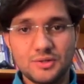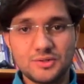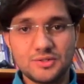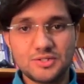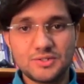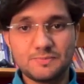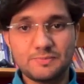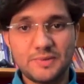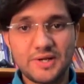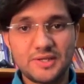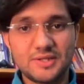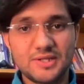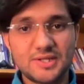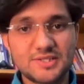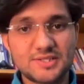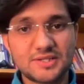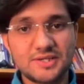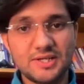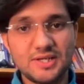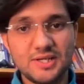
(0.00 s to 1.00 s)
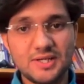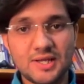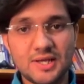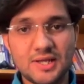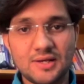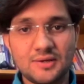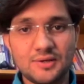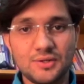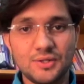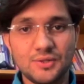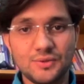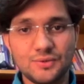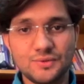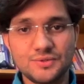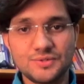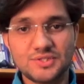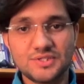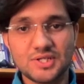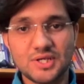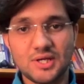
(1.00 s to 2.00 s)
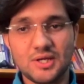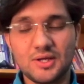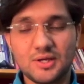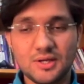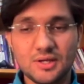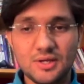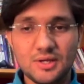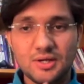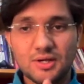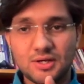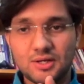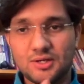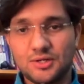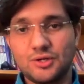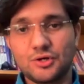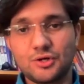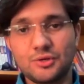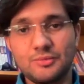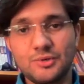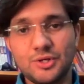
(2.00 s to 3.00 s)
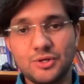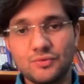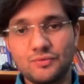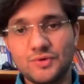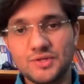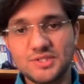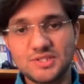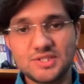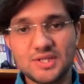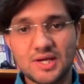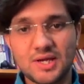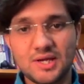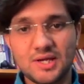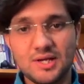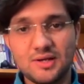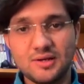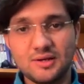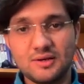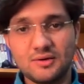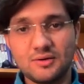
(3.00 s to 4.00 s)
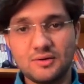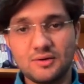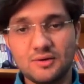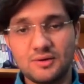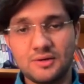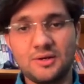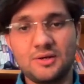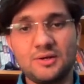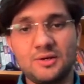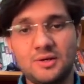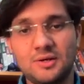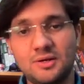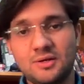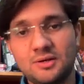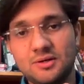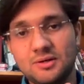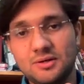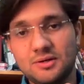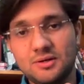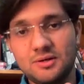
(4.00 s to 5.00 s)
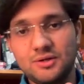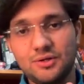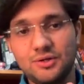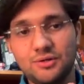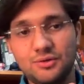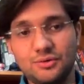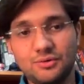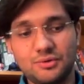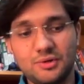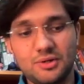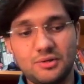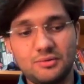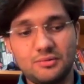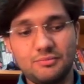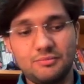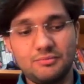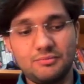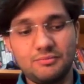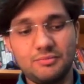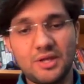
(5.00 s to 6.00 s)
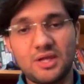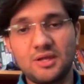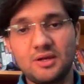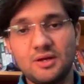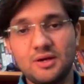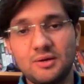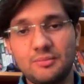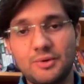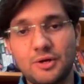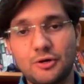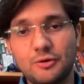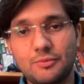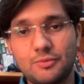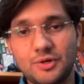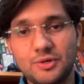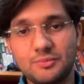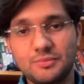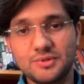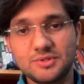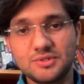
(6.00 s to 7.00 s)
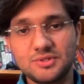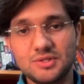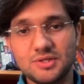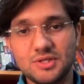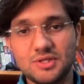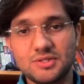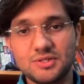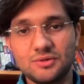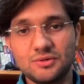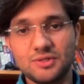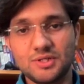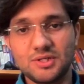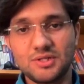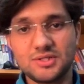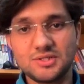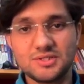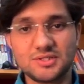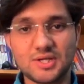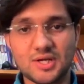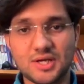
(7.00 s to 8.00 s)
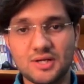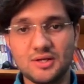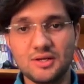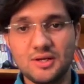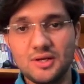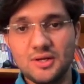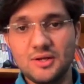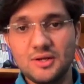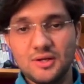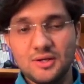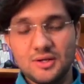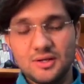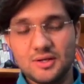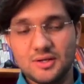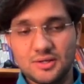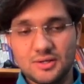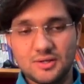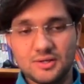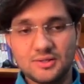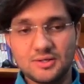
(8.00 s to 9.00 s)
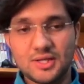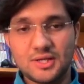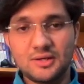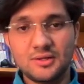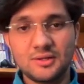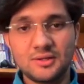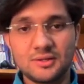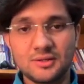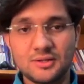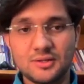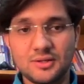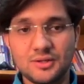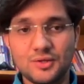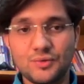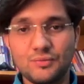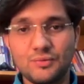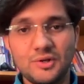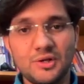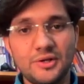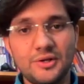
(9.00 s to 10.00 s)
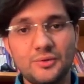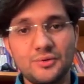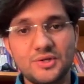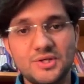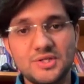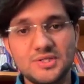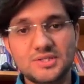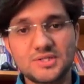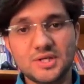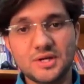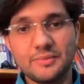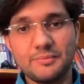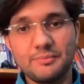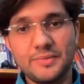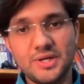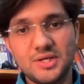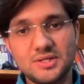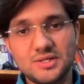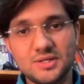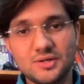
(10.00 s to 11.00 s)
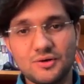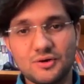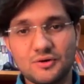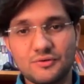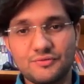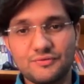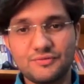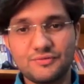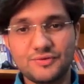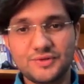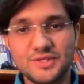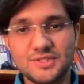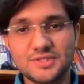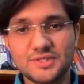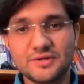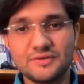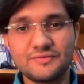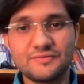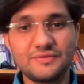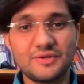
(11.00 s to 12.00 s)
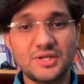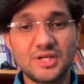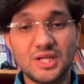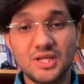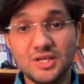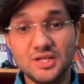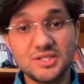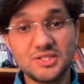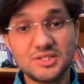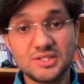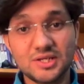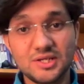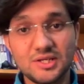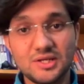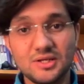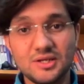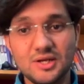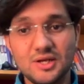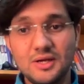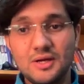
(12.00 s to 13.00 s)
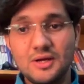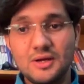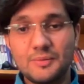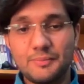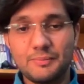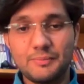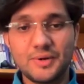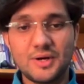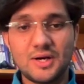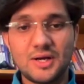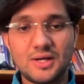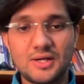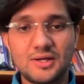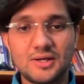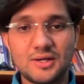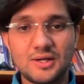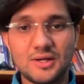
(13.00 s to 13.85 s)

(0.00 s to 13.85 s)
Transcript: split the screen and you say a document on one side and you are making a PowerPoint presentation on the other side, then you will notice a bit of discomfort initially, but